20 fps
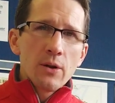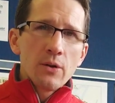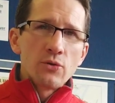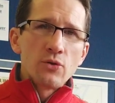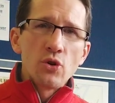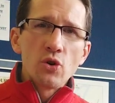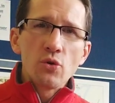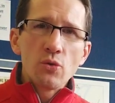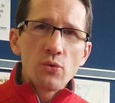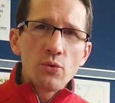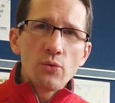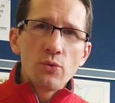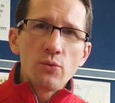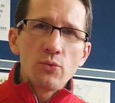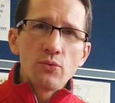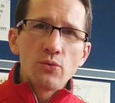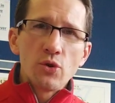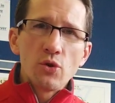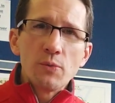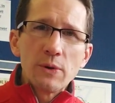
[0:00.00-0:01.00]
Do
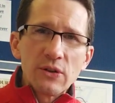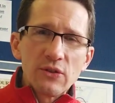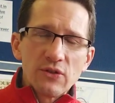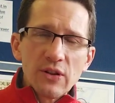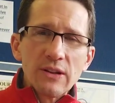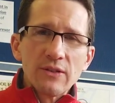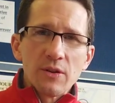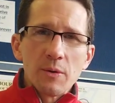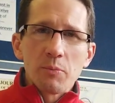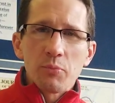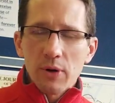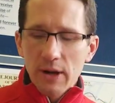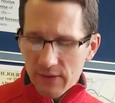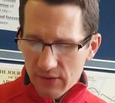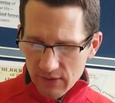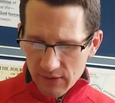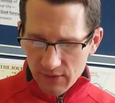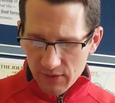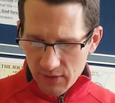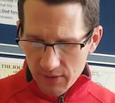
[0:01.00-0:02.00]
we sense a
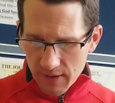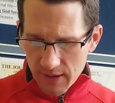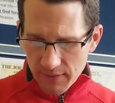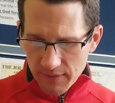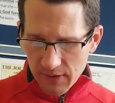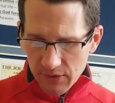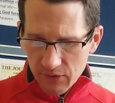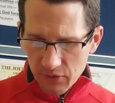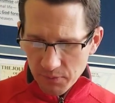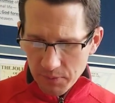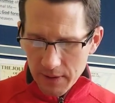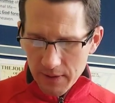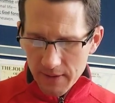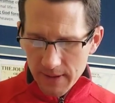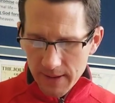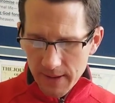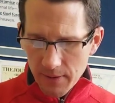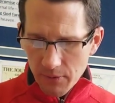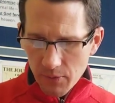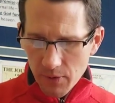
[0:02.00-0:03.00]
presence of his
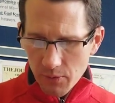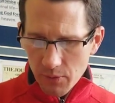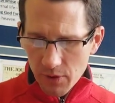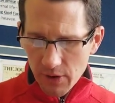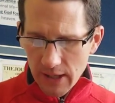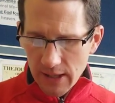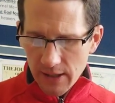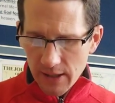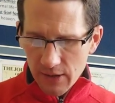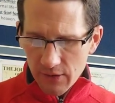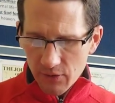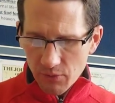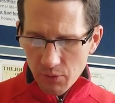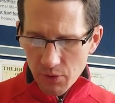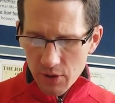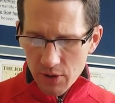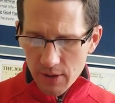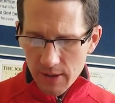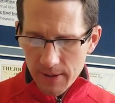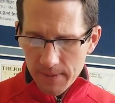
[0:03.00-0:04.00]
Spirit when we're in his
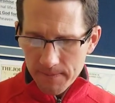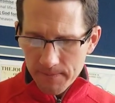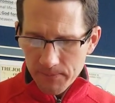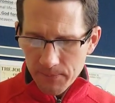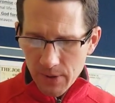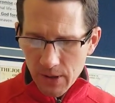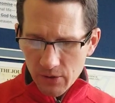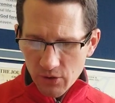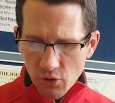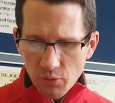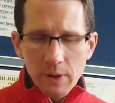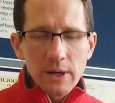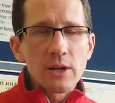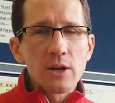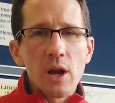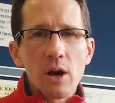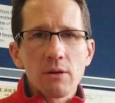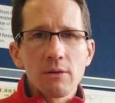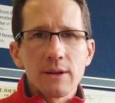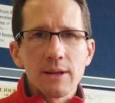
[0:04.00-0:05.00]
word? Do we
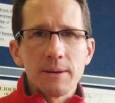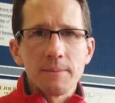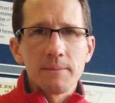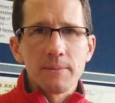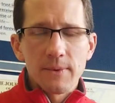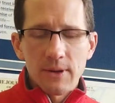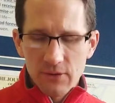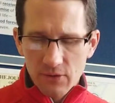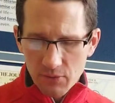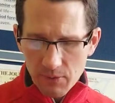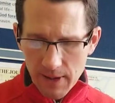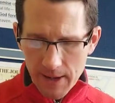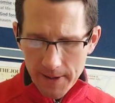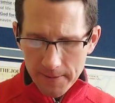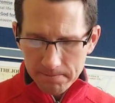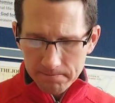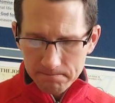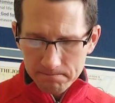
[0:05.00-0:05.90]
know him this way?